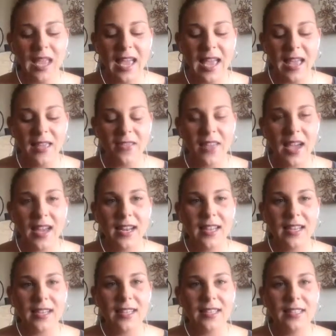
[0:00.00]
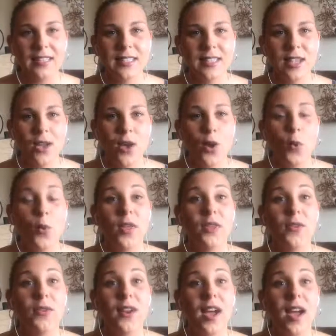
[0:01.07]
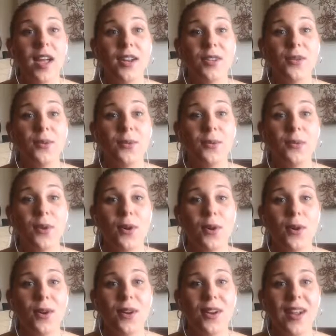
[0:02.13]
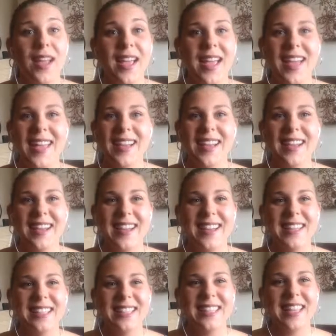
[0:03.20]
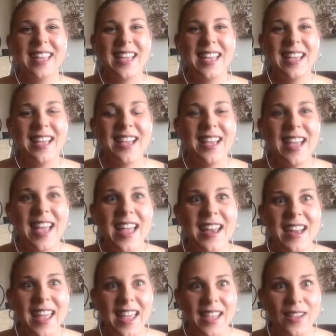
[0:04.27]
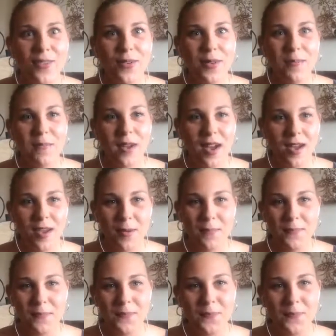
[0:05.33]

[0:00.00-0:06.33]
and that is whether or not you are, hey guys, an angry mom,